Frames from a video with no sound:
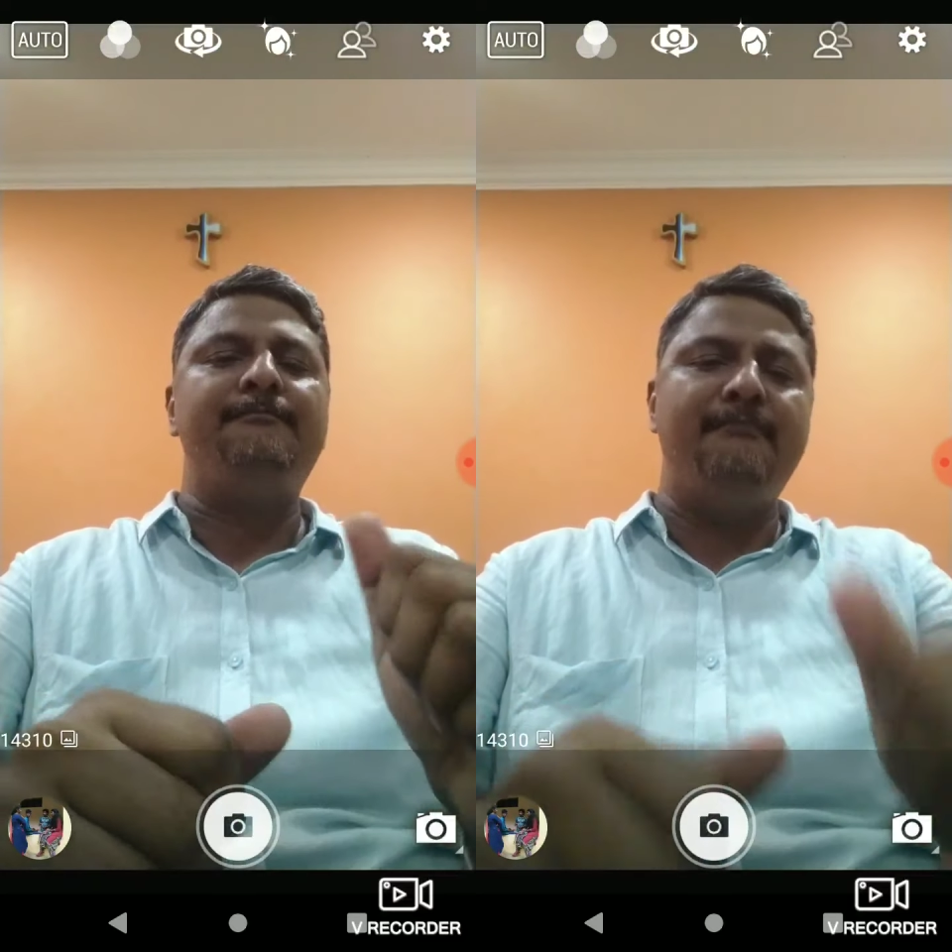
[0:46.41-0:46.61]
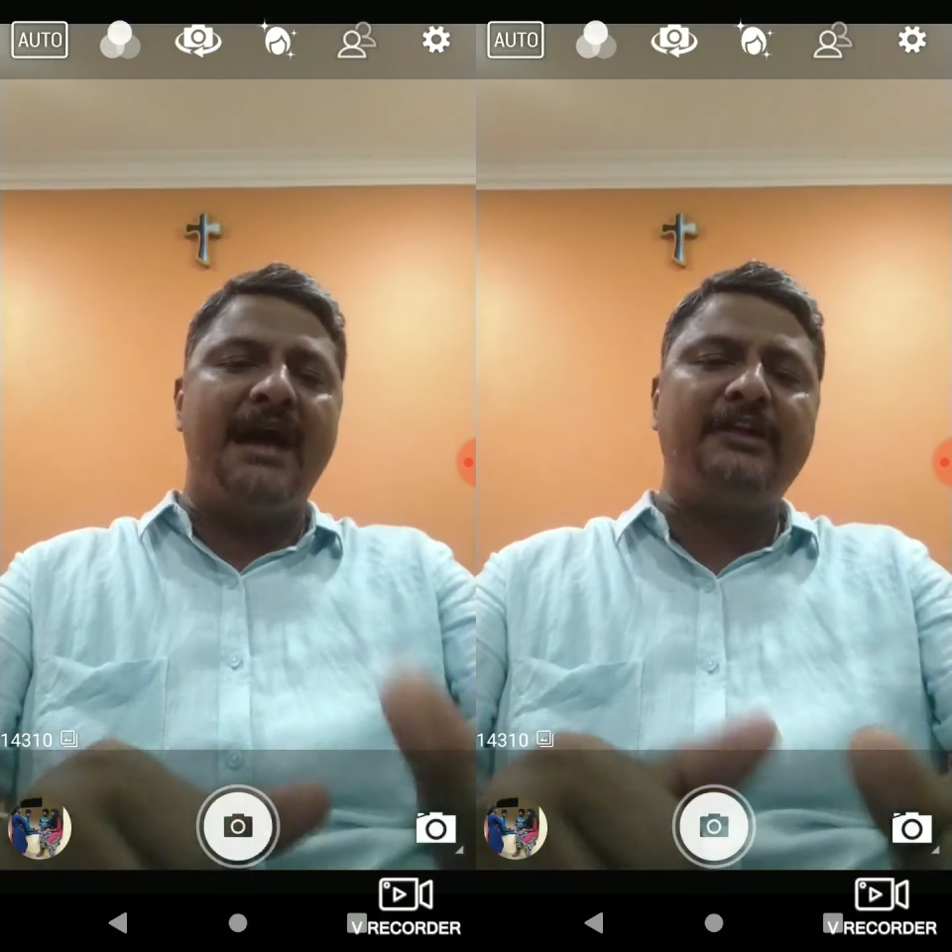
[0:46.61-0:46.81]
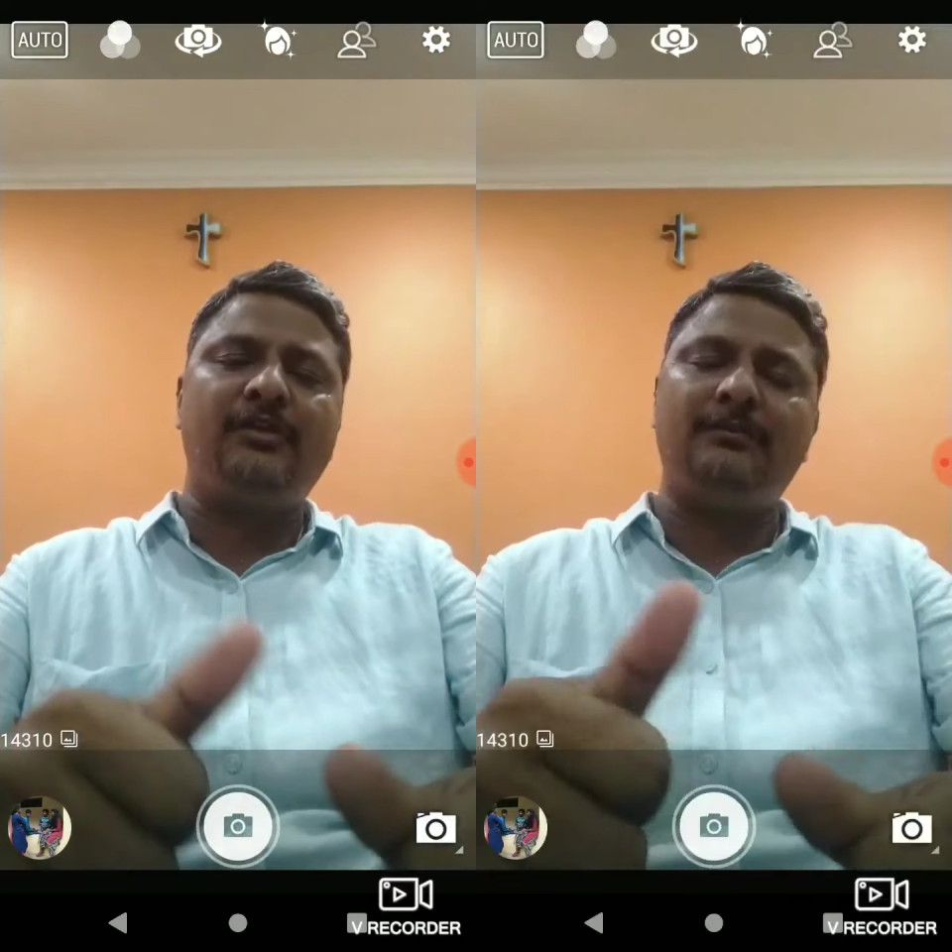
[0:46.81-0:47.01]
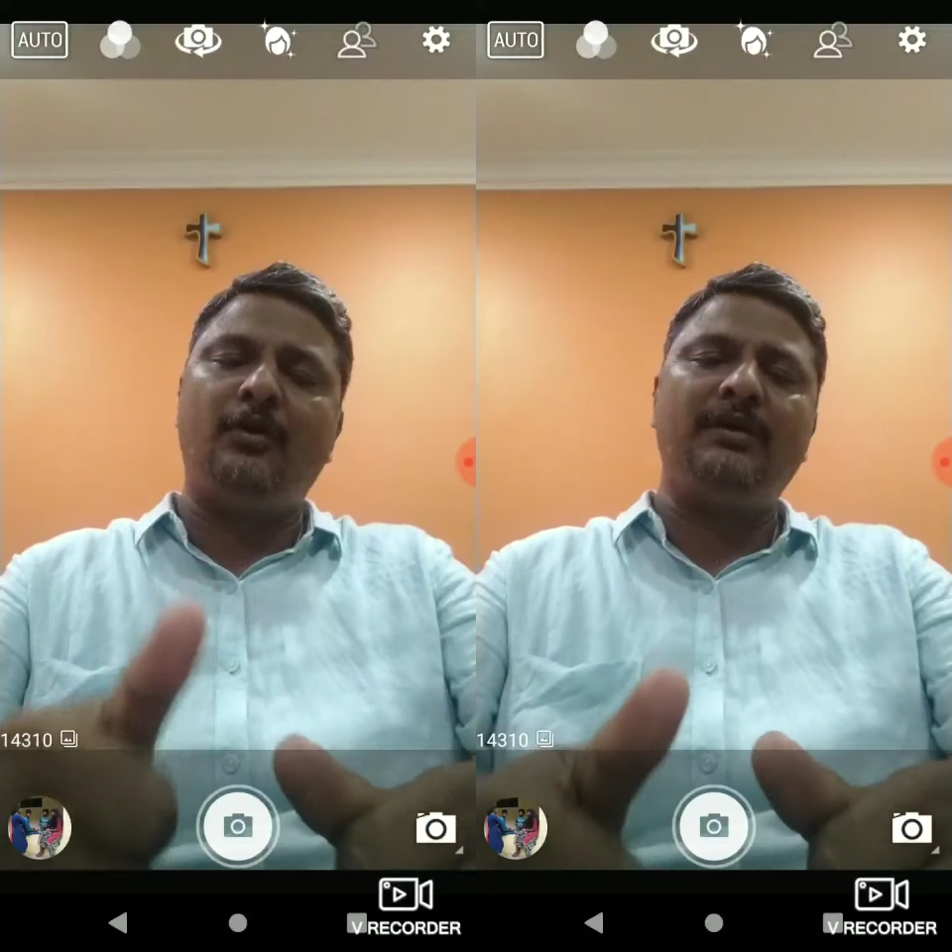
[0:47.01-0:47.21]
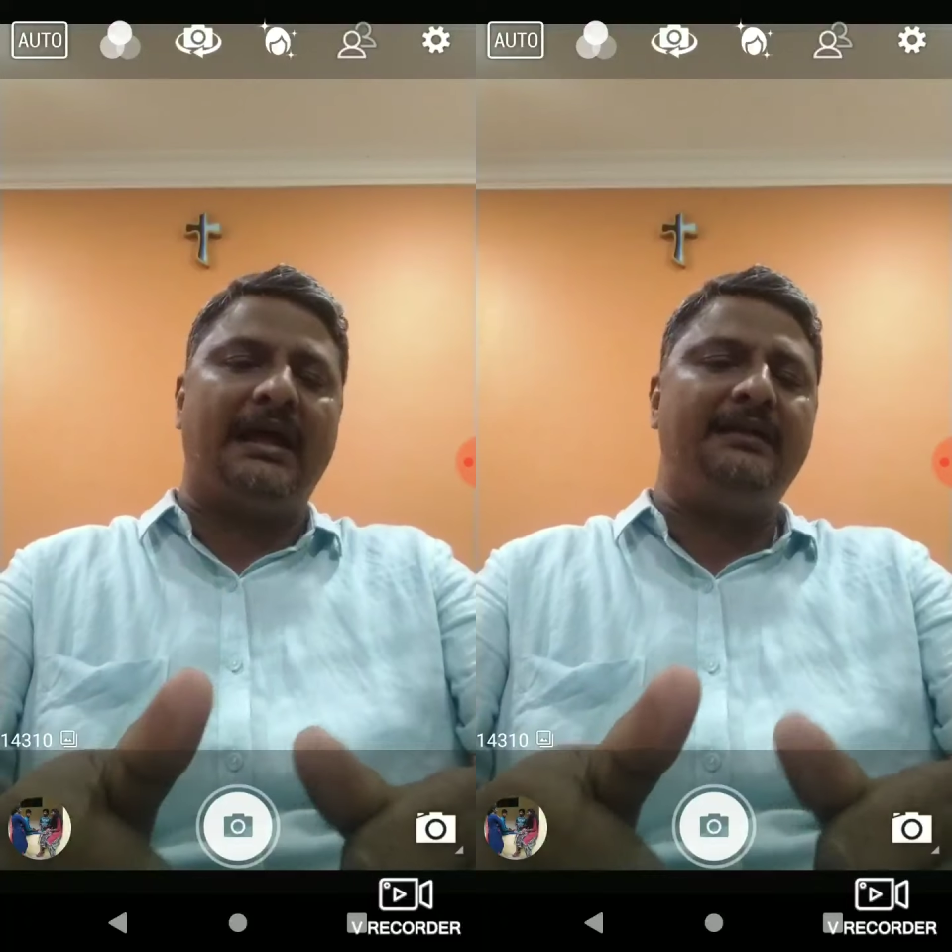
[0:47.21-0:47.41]
manual
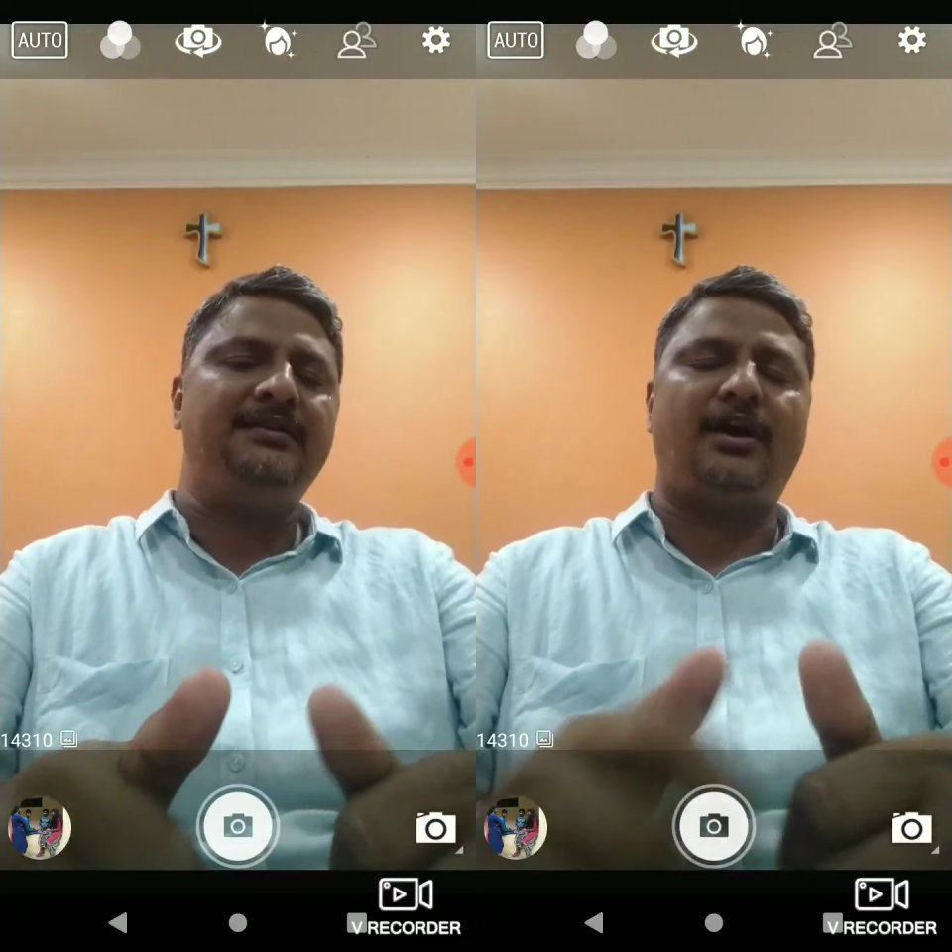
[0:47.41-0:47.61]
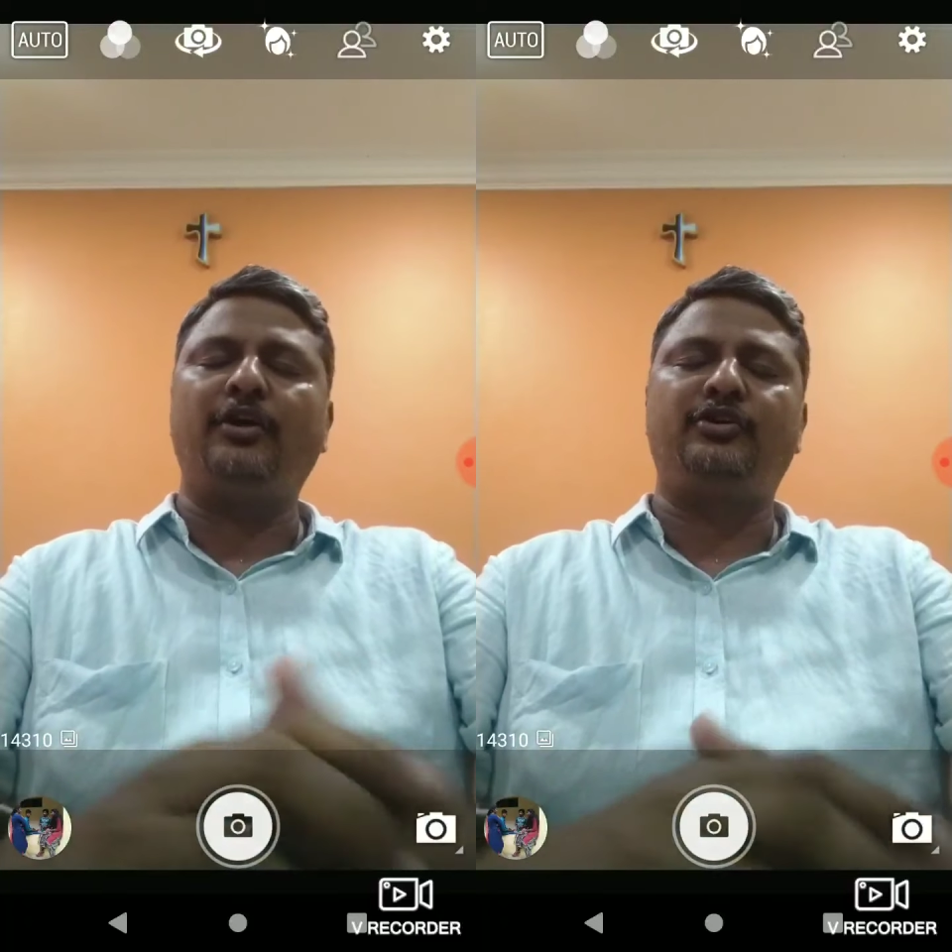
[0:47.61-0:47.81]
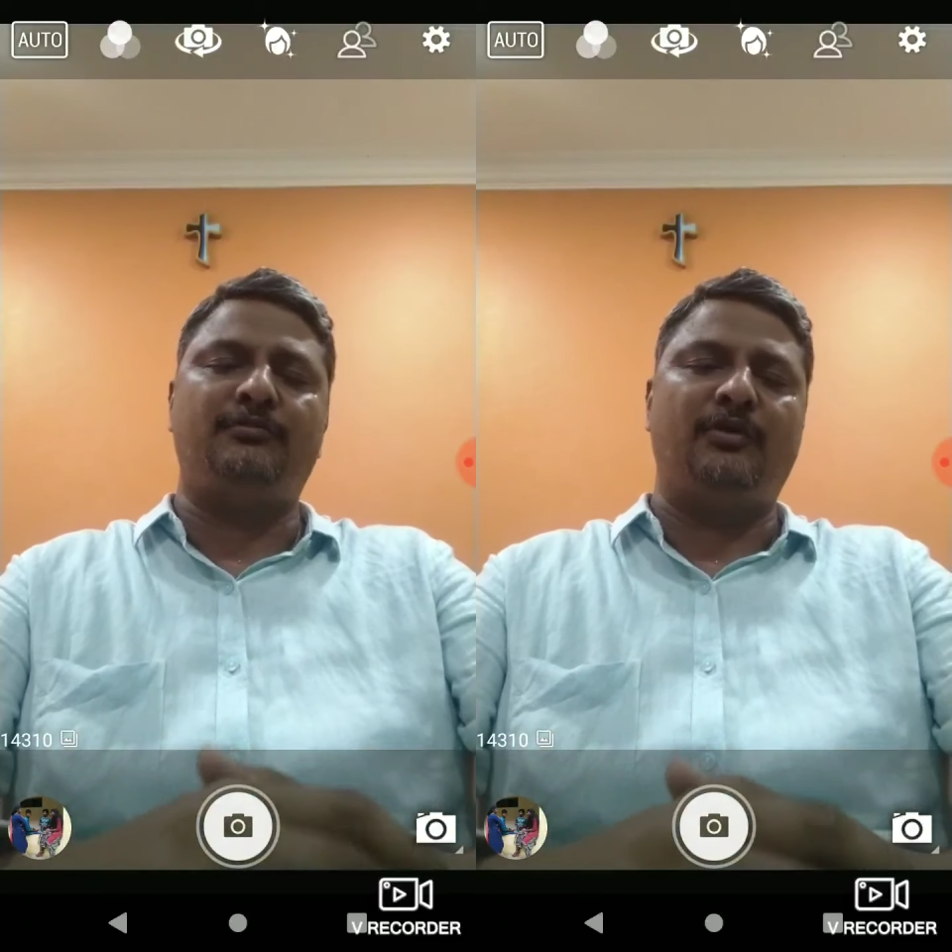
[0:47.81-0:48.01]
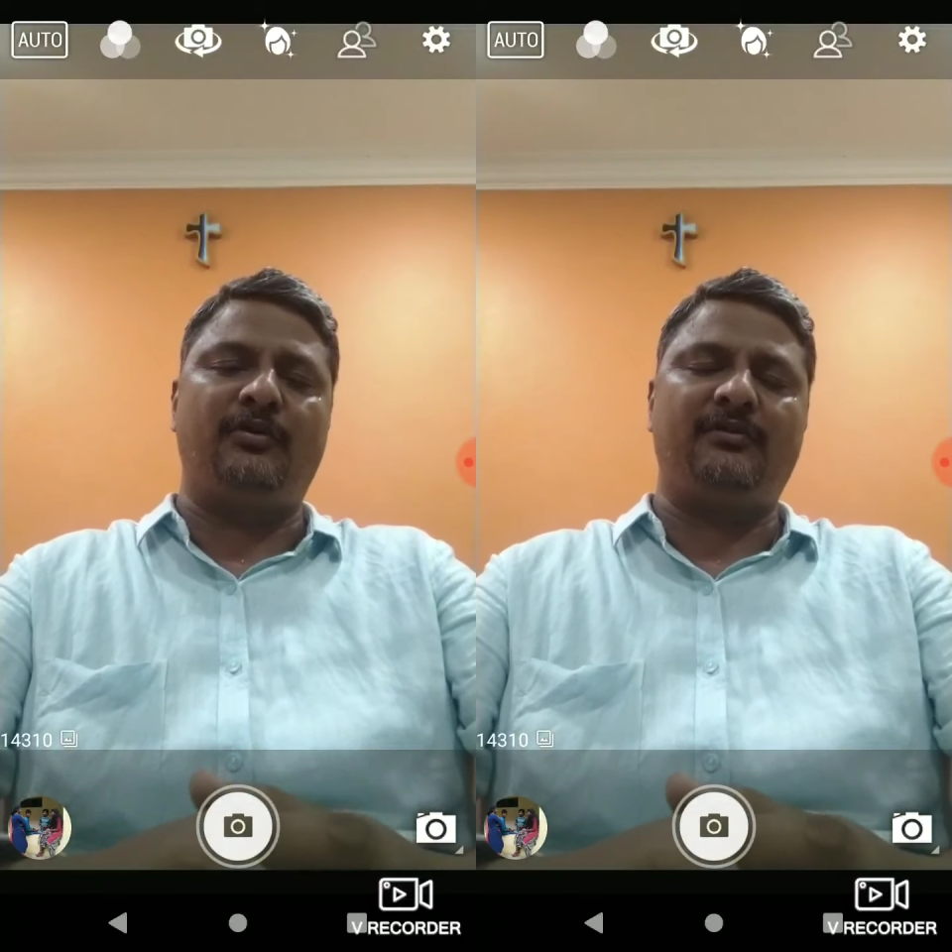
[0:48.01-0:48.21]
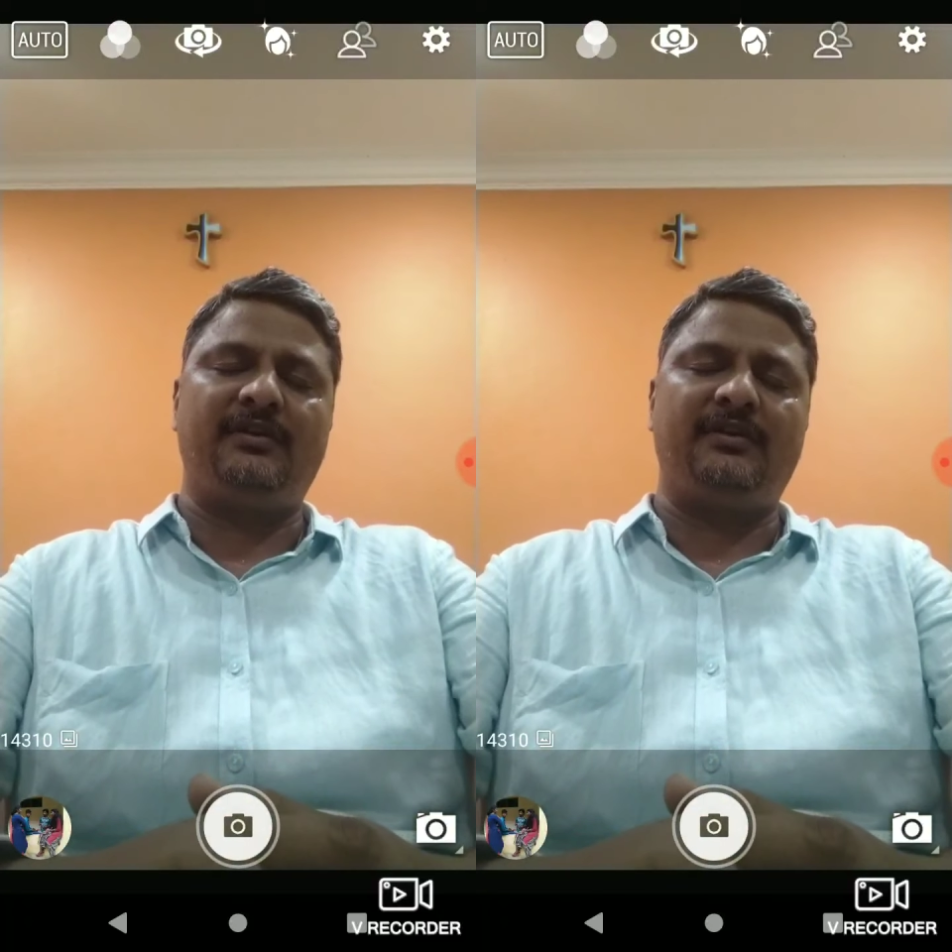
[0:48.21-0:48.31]
mode and auto mode.